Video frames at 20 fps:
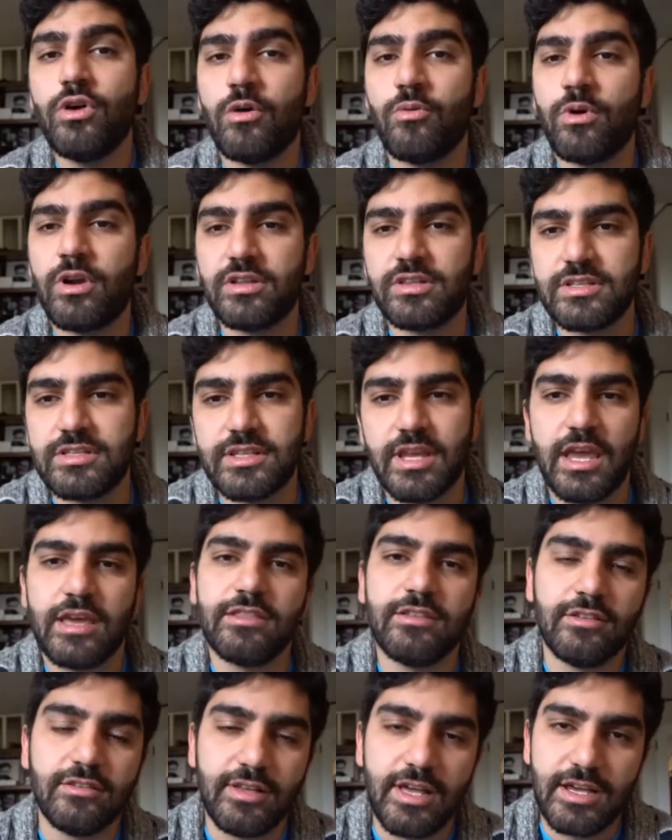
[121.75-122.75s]
I knew I wanted to
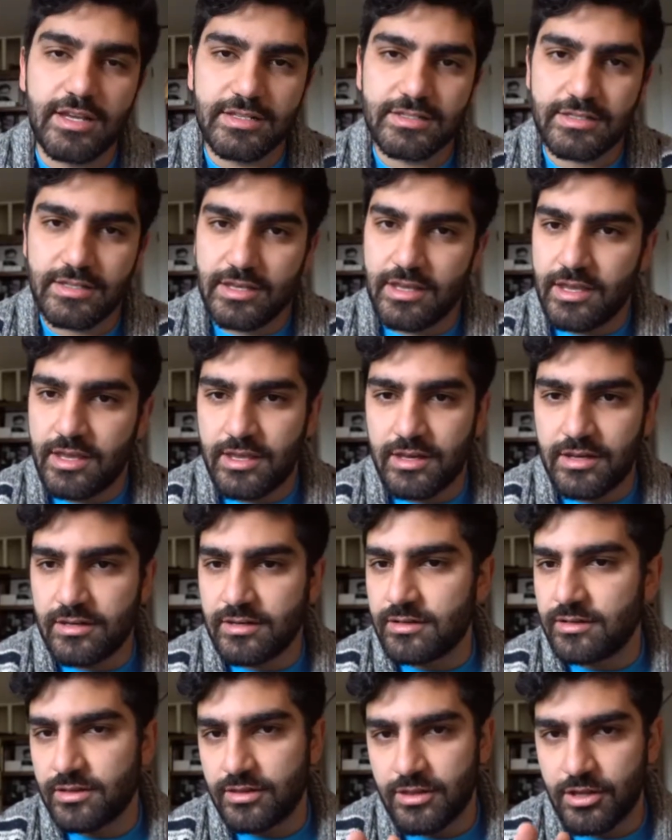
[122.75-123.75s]
scan the legs
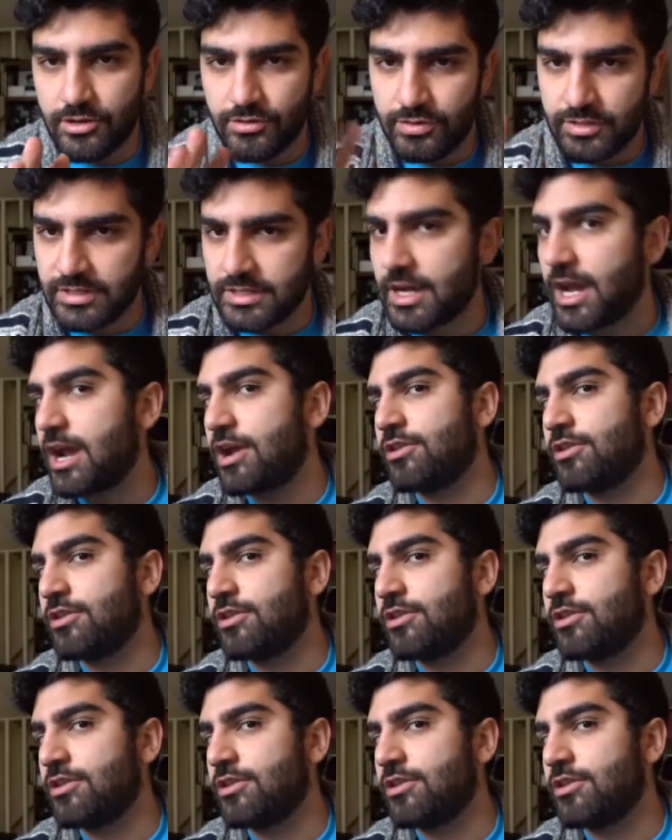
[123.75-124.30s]
in their